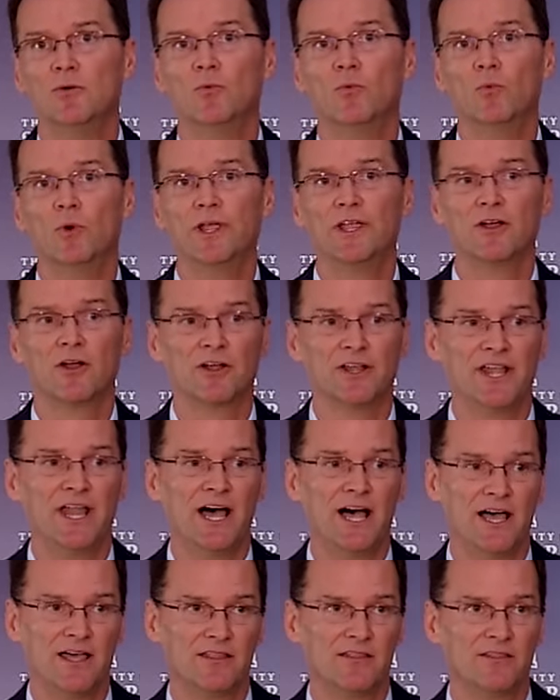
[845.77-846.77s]
We are
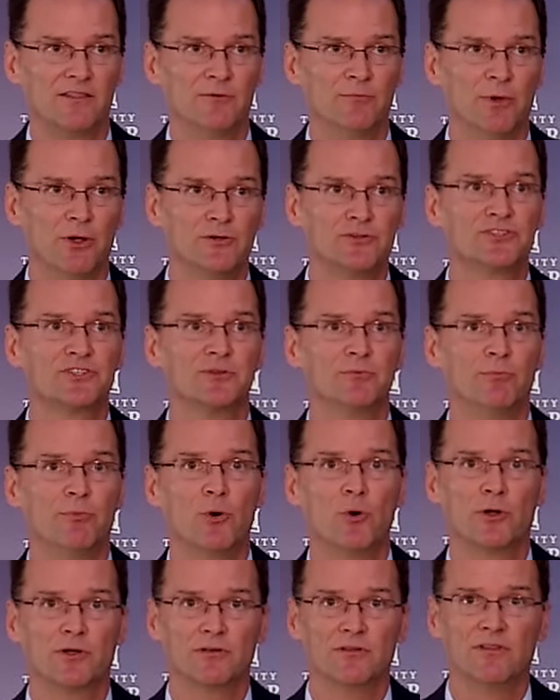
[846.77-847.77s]
not the most
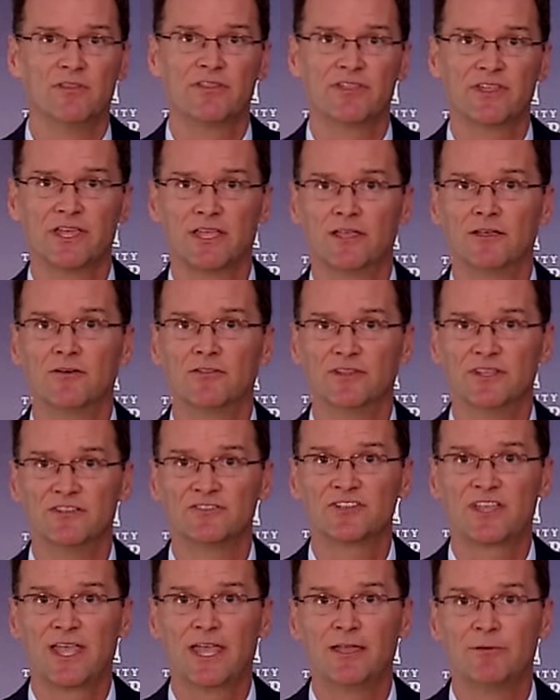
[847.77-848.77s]
important thing on this
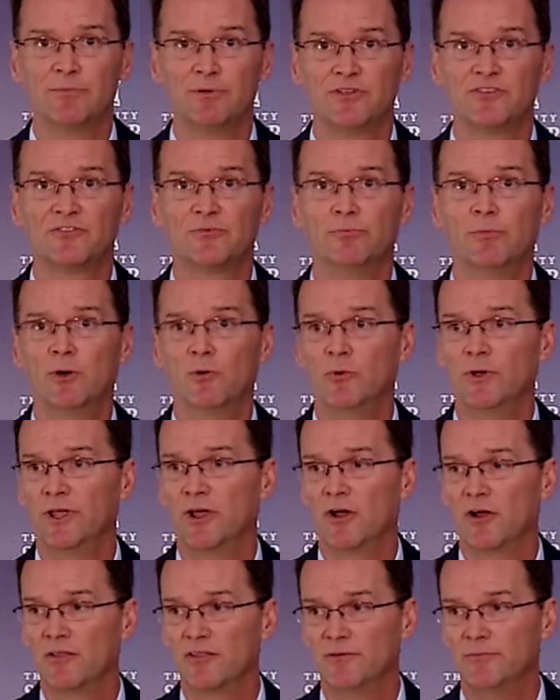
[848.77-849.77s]
campus, but we
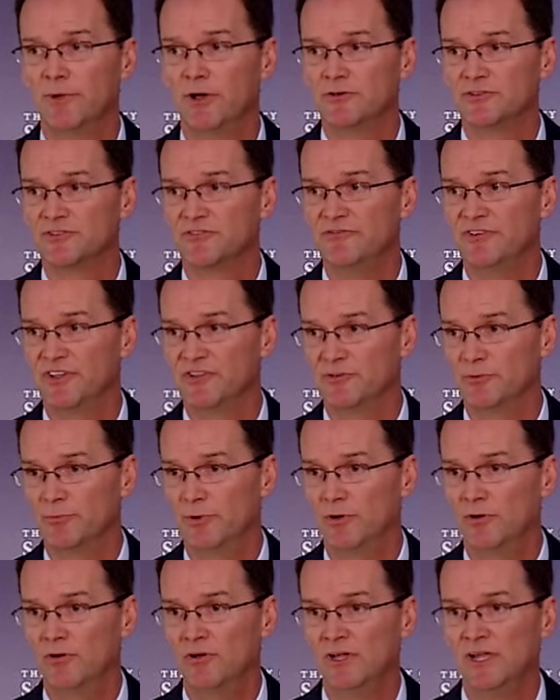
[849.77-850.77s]
are the most
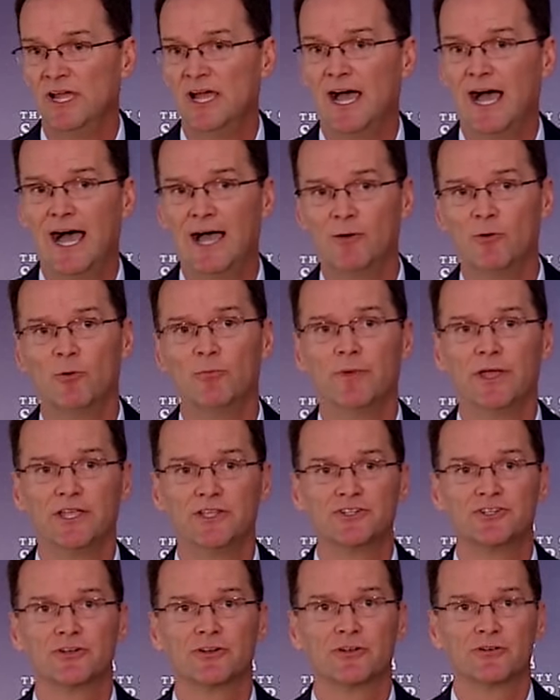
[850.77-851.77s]
visible. I will make
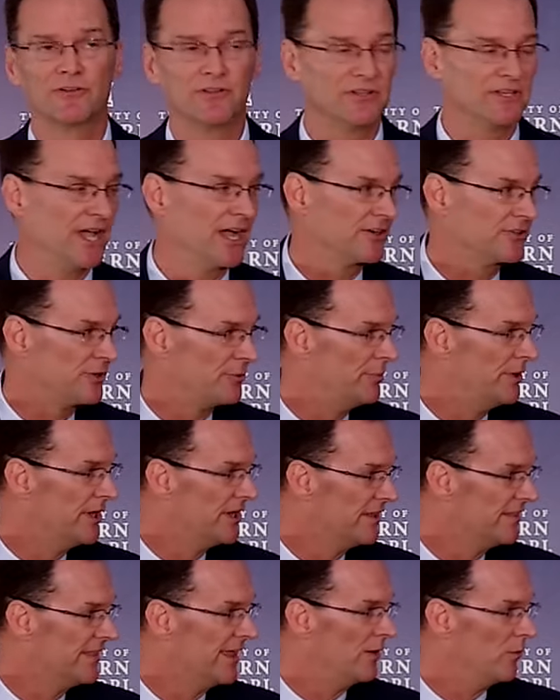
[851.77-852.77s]
sure, Dr.
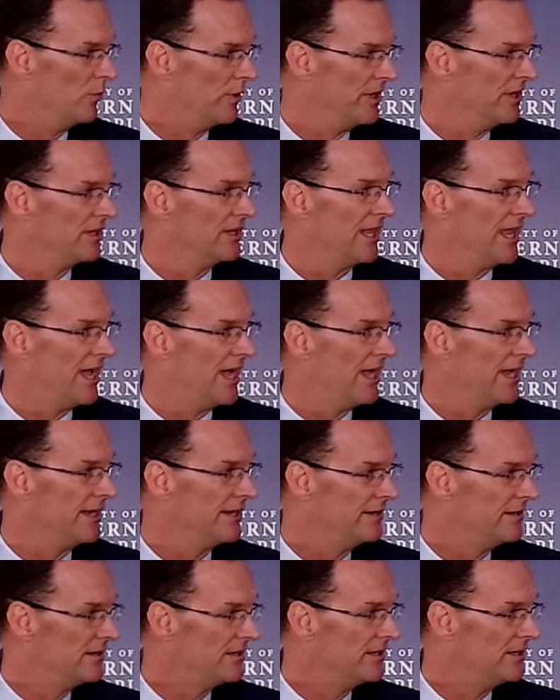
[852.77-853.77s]
Bennett, that we
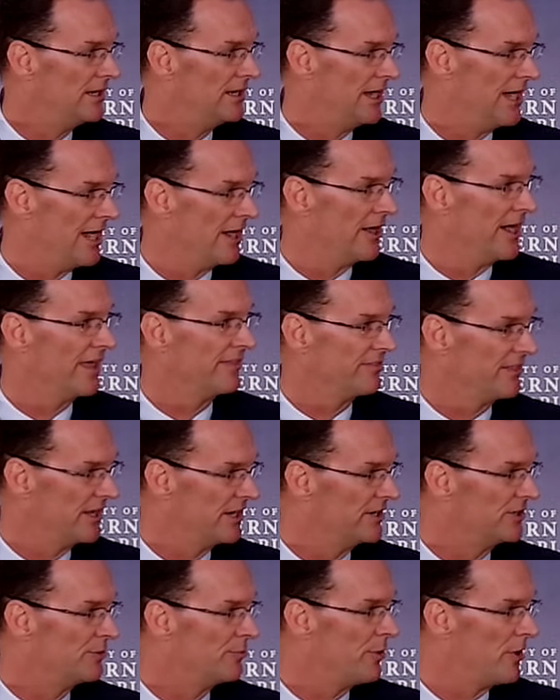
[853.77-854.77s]
align our
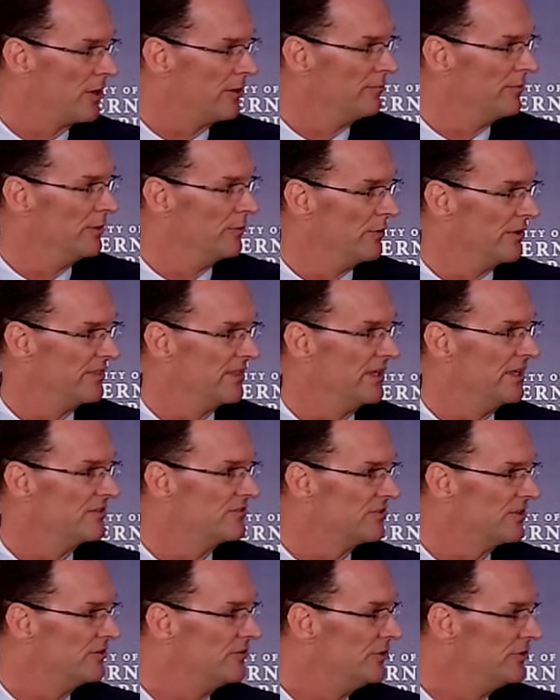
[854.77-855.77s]
athletic department with the
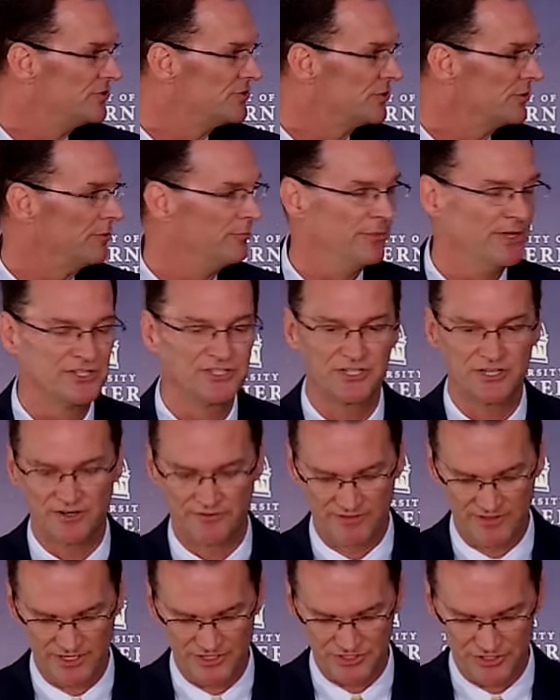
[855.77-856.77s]
institutional mission
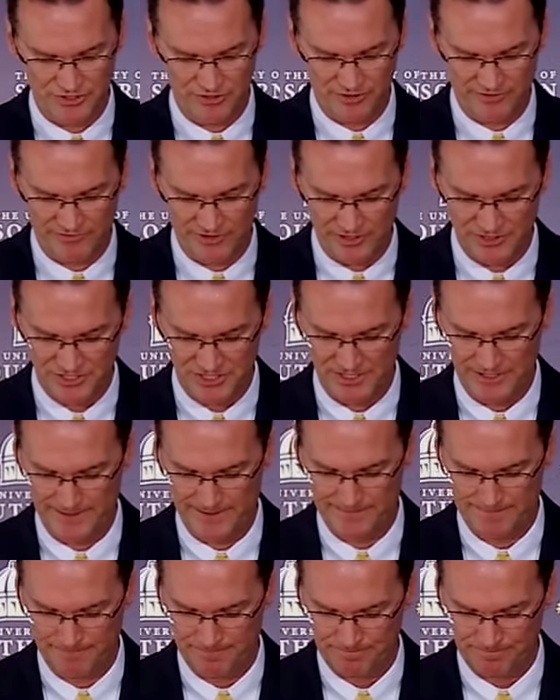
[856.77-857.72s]
of this university.